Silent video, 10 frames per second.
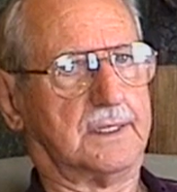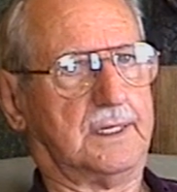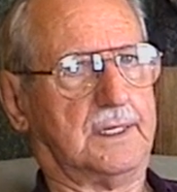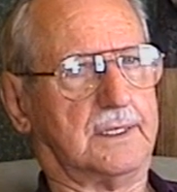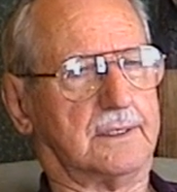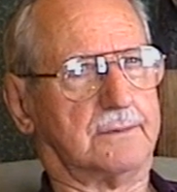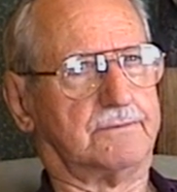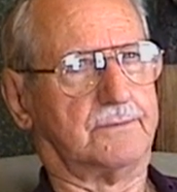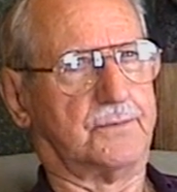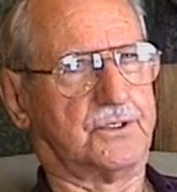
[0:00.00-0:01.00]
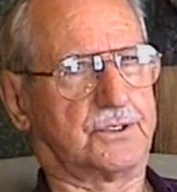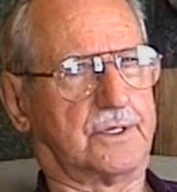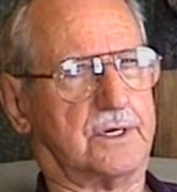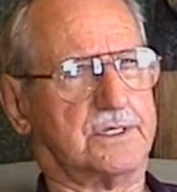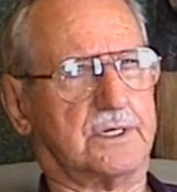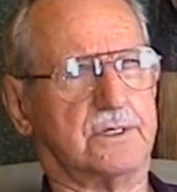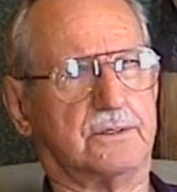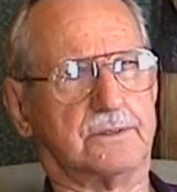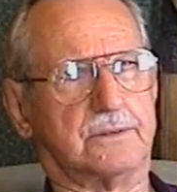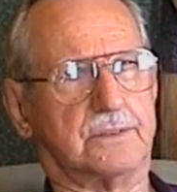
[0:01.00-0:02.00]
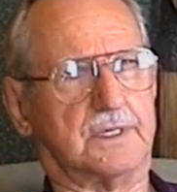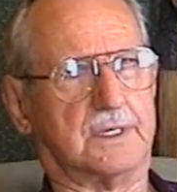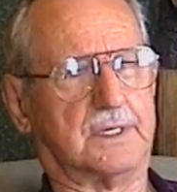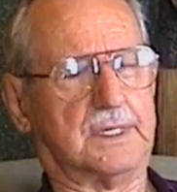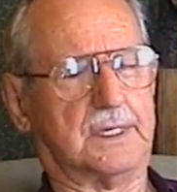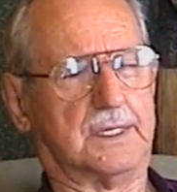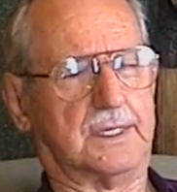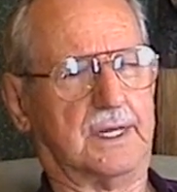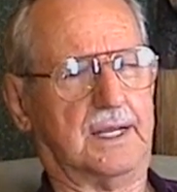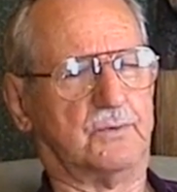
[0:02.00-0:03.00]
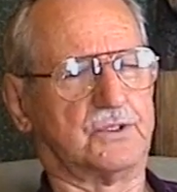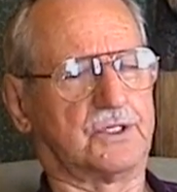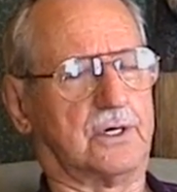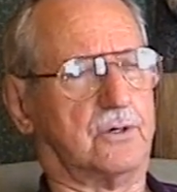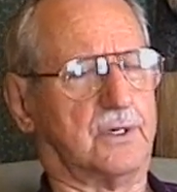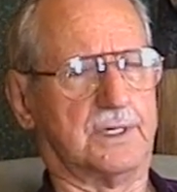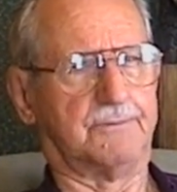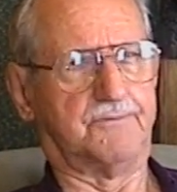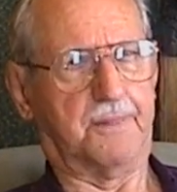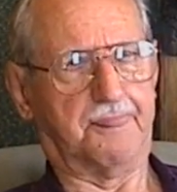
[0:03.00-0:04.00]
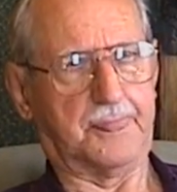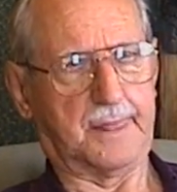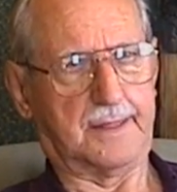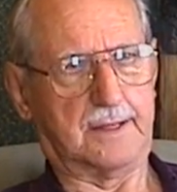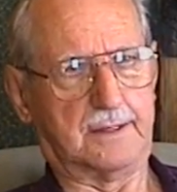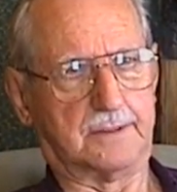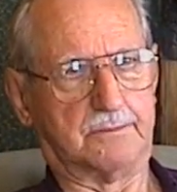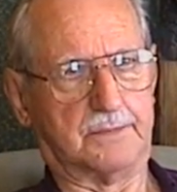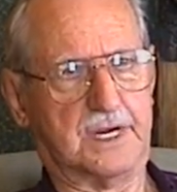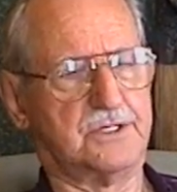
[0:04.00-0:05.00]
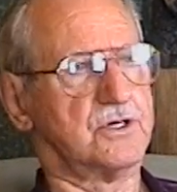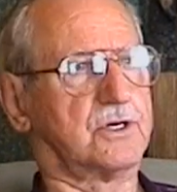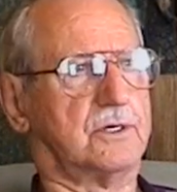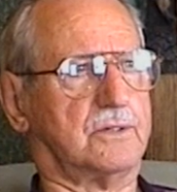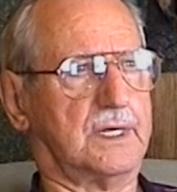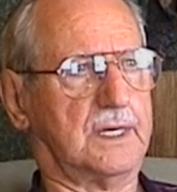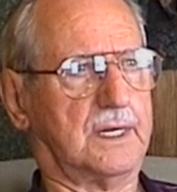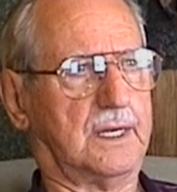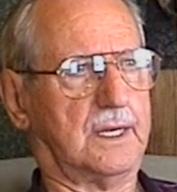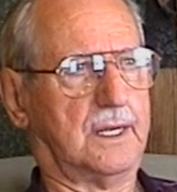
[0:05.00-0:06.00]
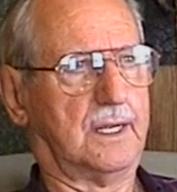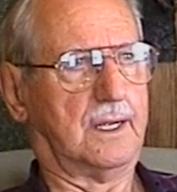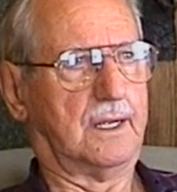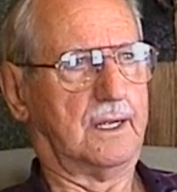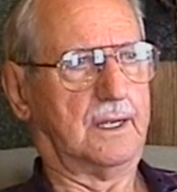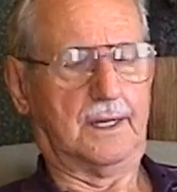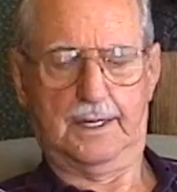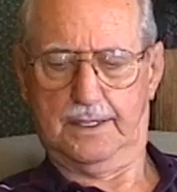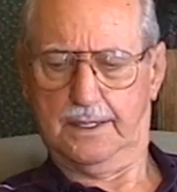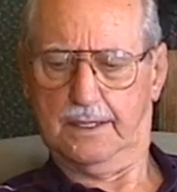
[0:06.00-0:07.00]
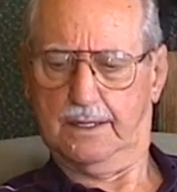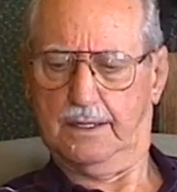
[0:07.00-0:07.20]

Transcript: the the uh, surgeon whose name was Cohen, Major Cohen, and. Uh,